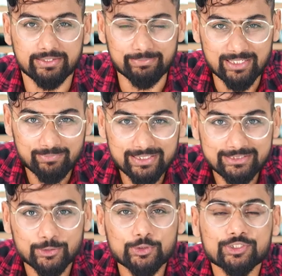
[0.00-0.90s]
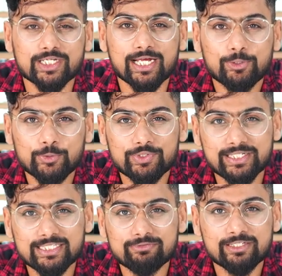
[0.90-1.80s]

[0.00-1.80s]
Remember those childhood days